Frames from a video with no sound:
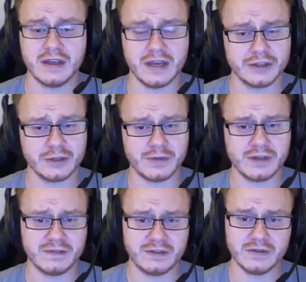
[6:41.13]
The
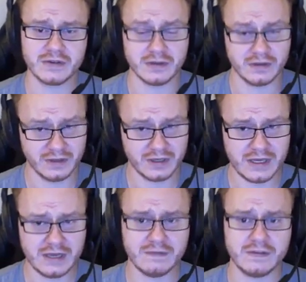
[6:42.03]
enthalpy of fusion, the
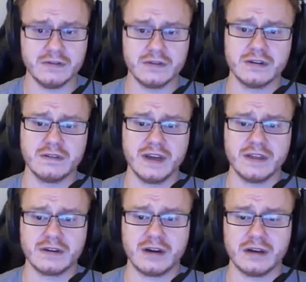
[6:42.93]
heat of fusion of
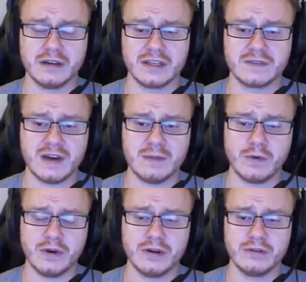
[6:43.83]
ethanol, is
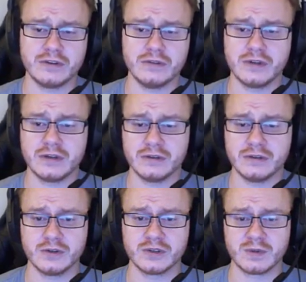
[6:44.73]
5.02
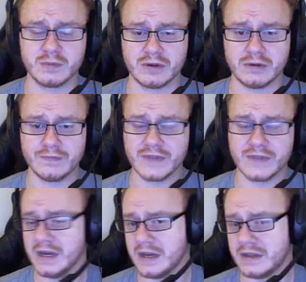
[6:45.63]
kilojoules per mole.
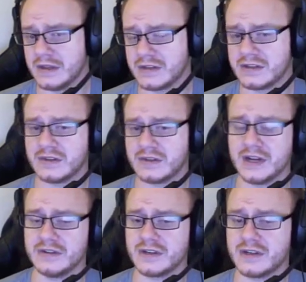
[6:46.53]
This is the
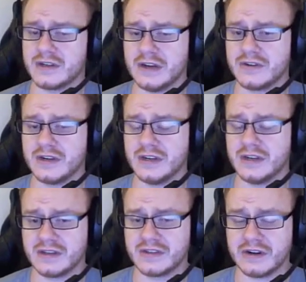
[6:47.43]
transition energy
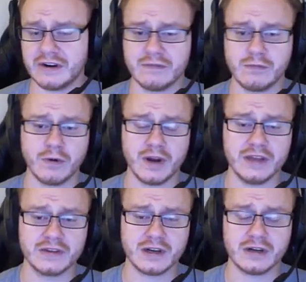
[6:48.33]
necessary for
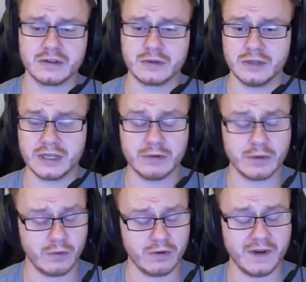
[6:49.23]
a solid to a
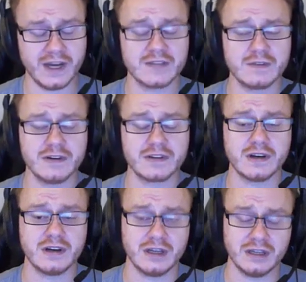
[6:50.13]
liquid or vice
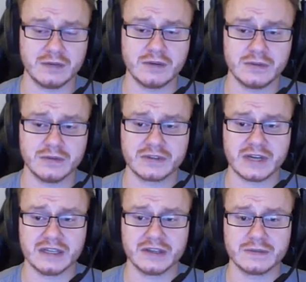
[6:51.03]
versa, a liquid to a
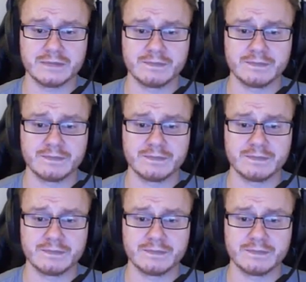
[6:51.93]
solid.